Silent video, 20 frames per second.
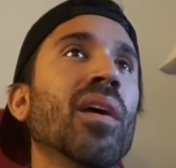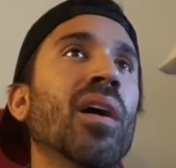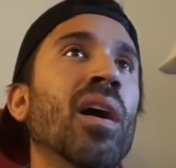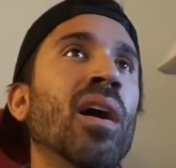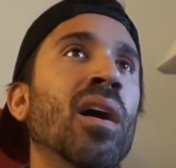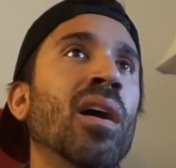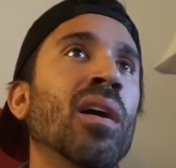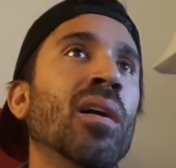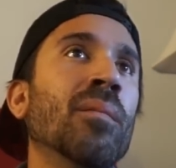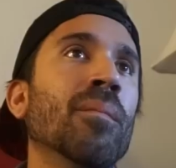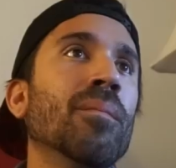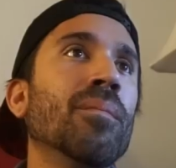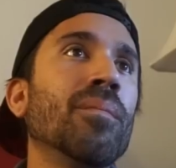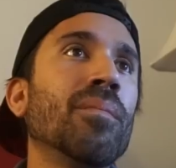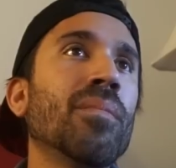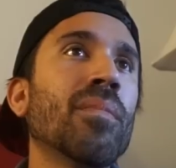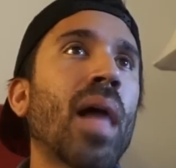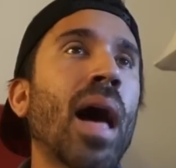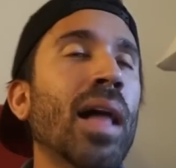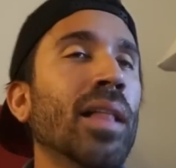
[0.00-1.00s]

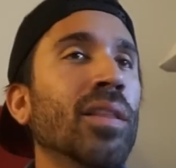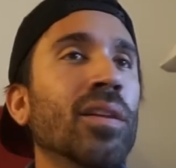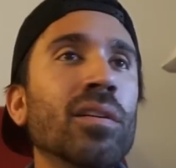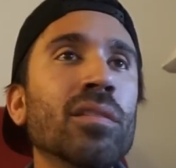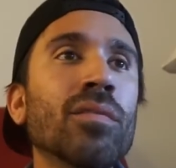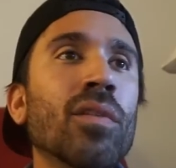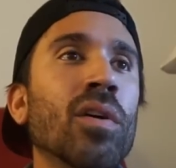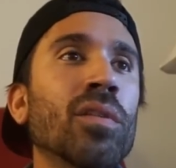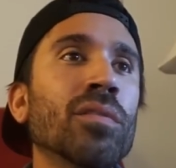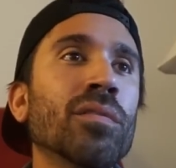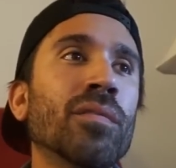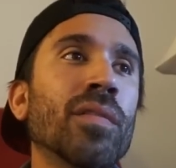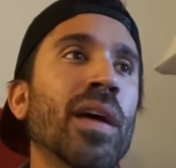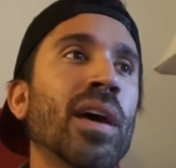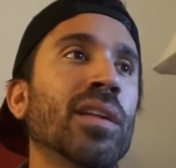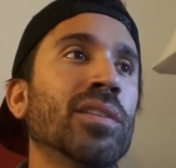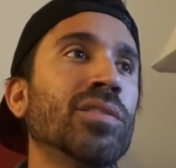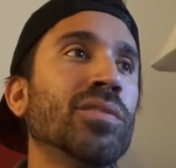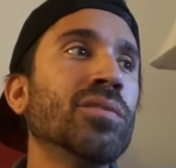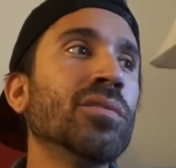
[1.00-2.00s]
I love all of
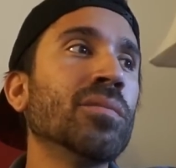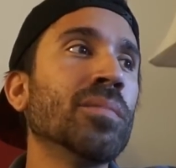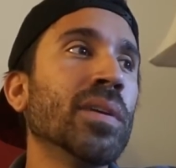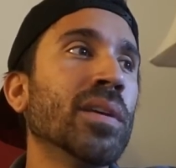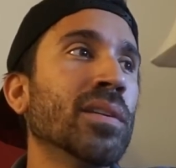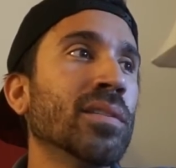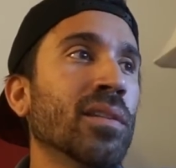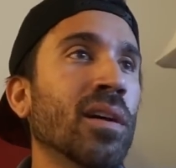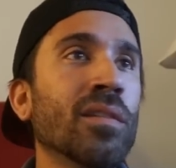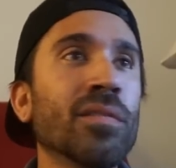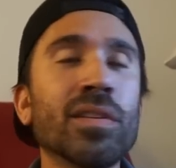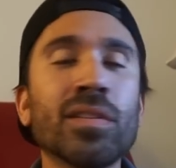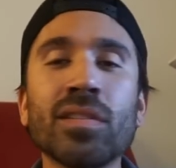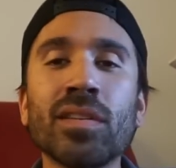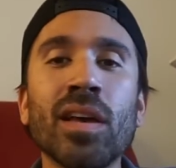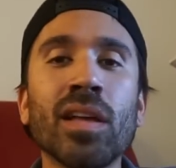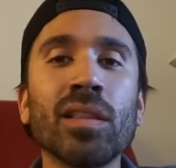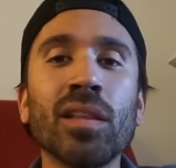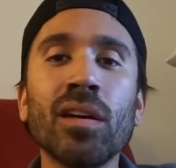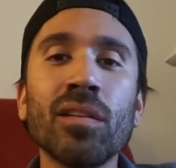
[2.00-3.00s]
that too, because
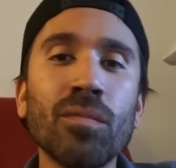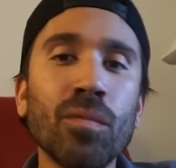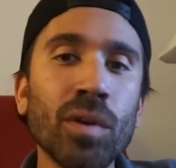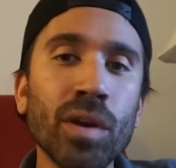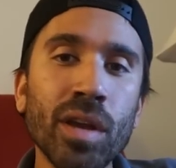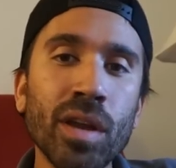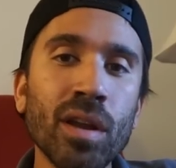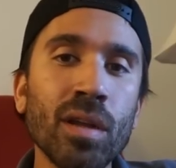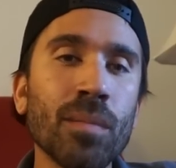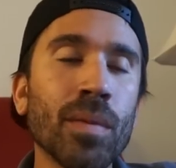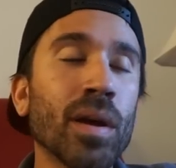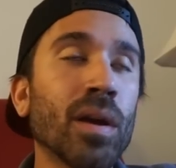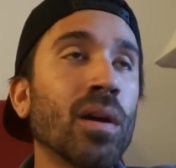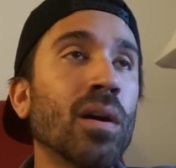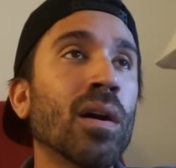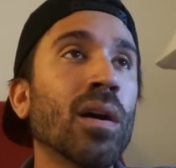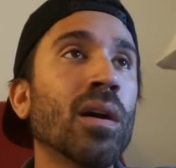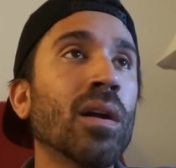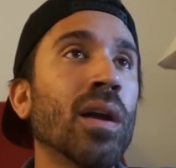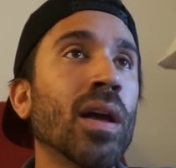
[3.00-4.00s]
obviously I love working on my
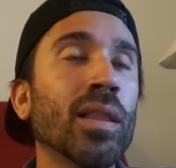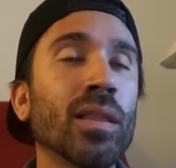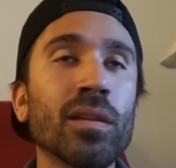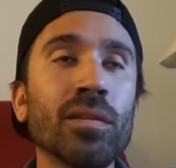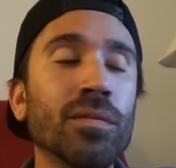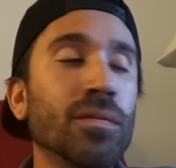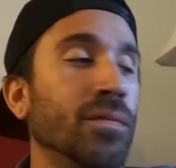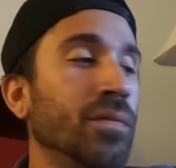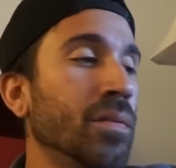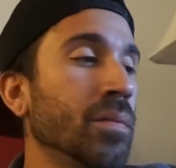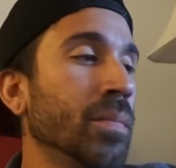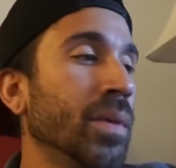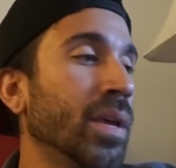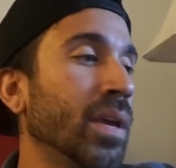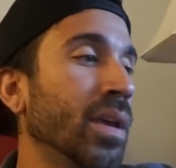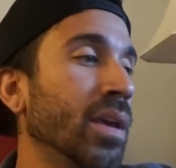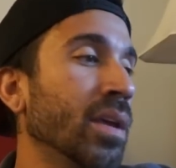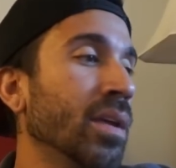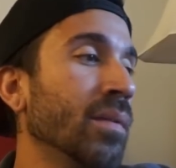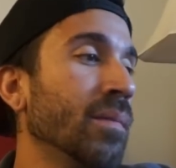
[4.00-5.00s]
car. I love
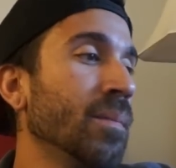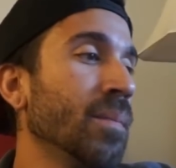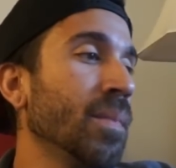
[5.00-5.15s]
filming it.